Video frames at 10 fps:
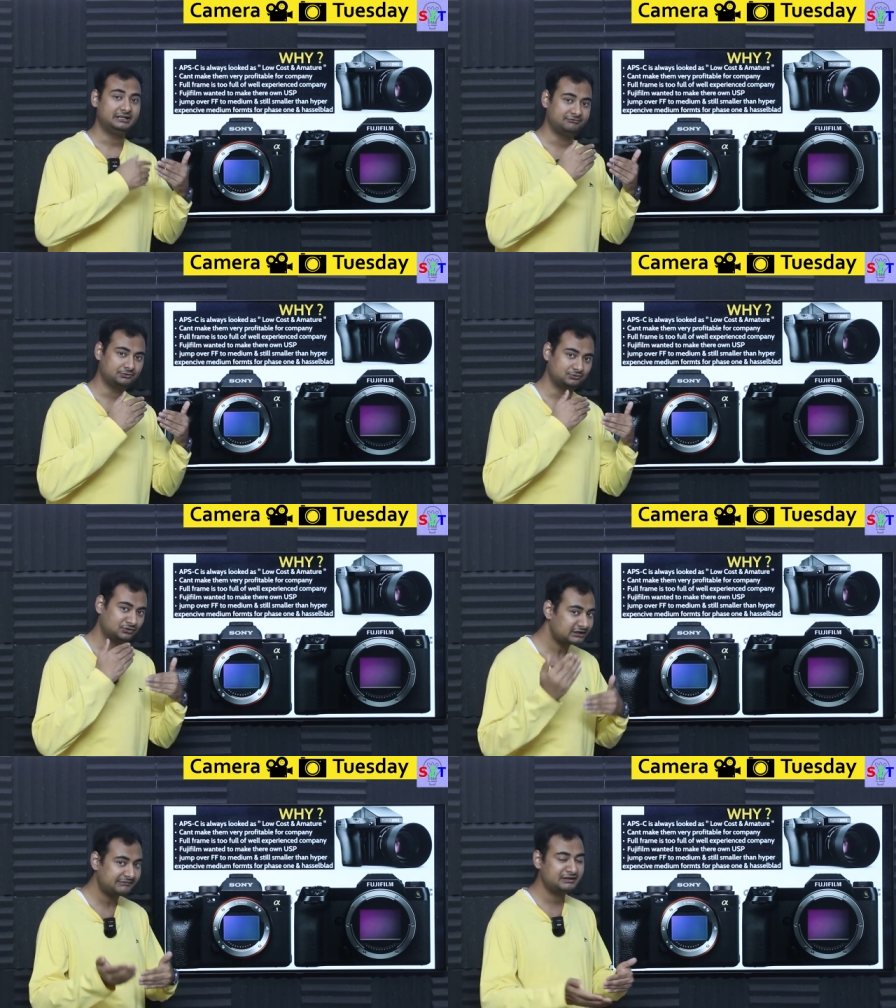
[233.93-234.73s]
If you do
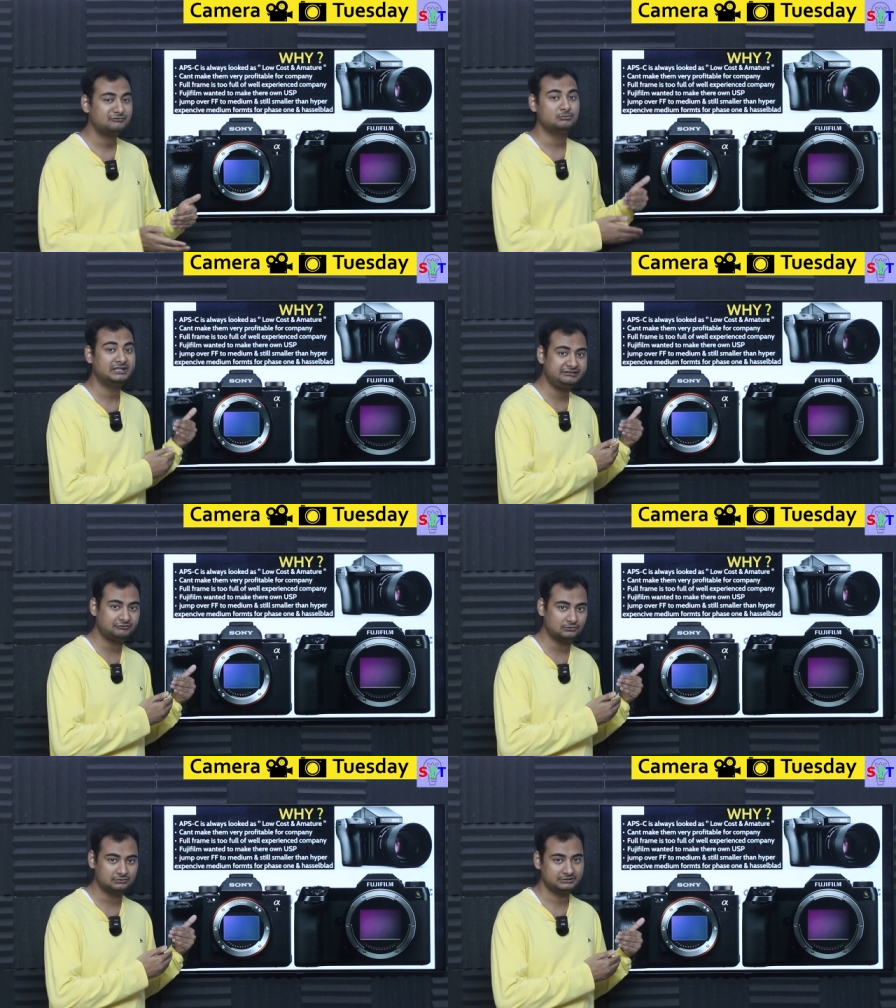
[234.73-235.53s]
not have enough money
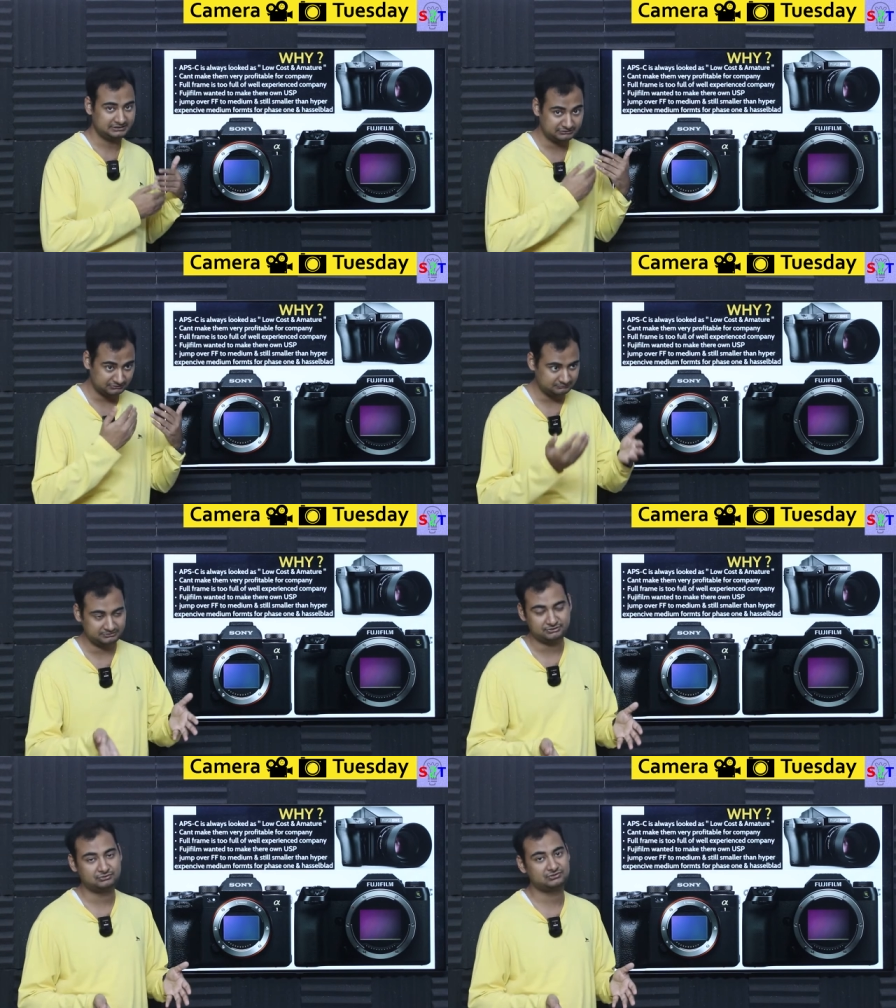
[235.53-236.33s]
flow in
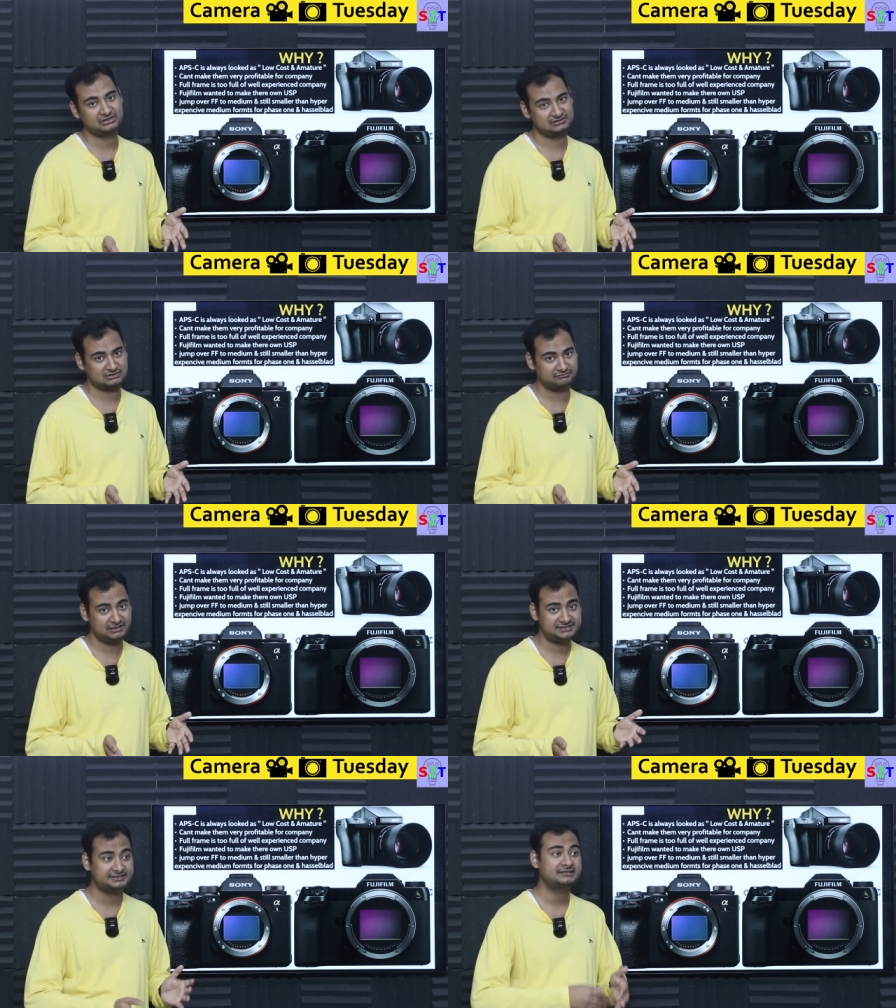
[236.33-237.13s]
due to sales of
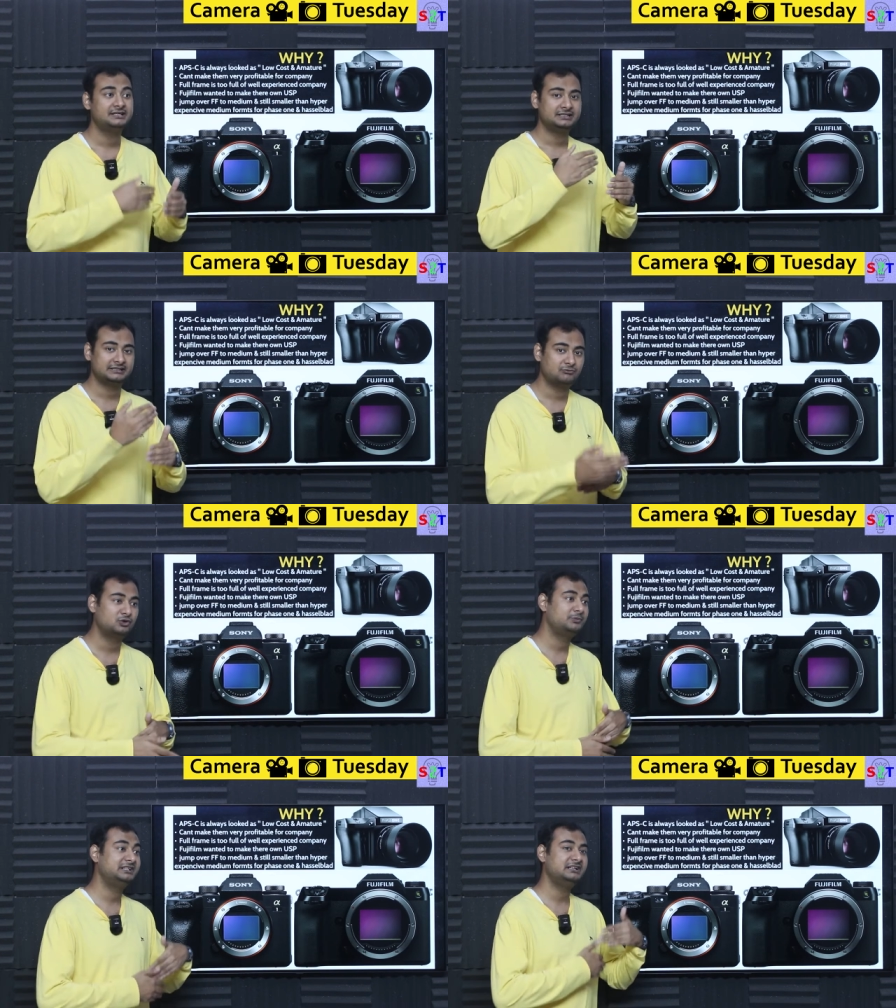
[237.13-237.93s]
lenses, there
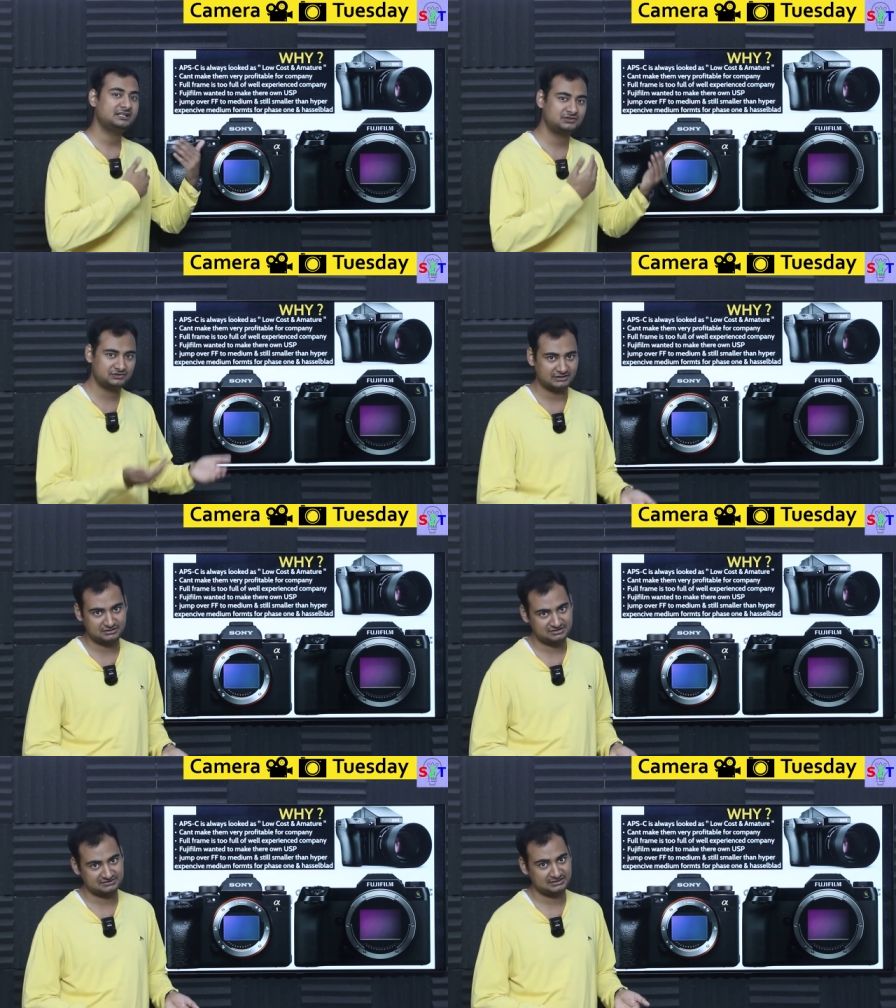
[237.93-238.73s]
won't be next
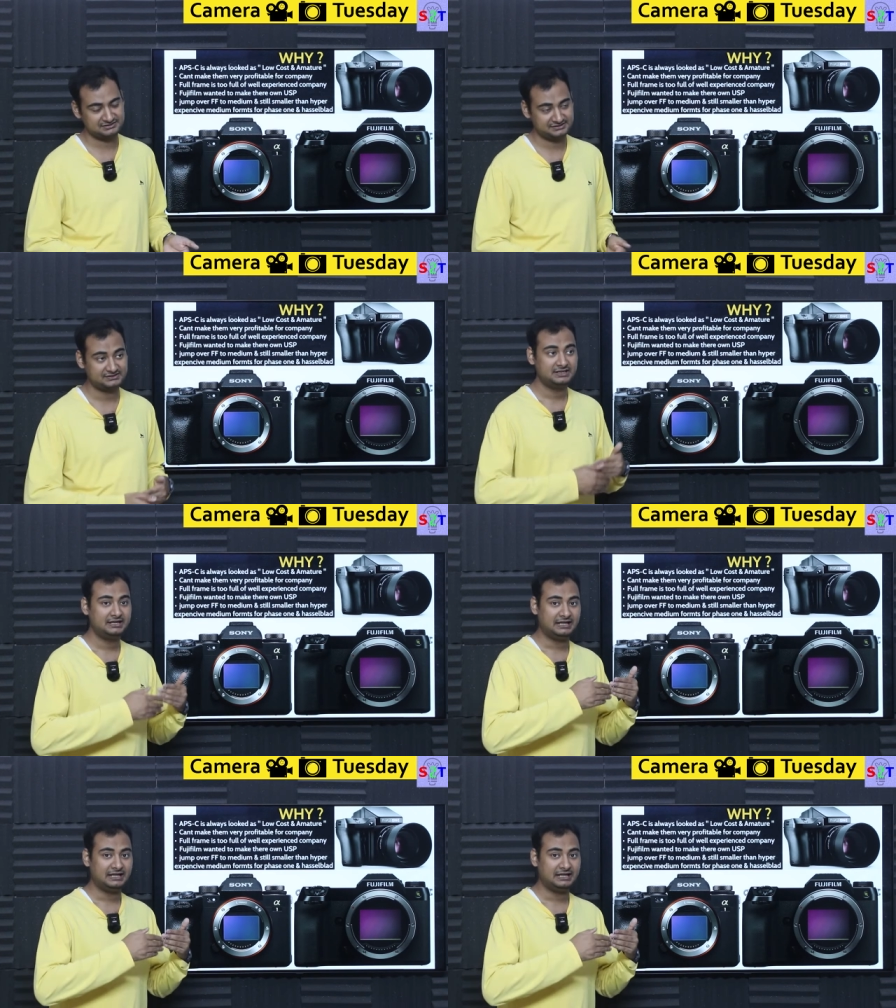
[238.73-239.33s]
generation lenses.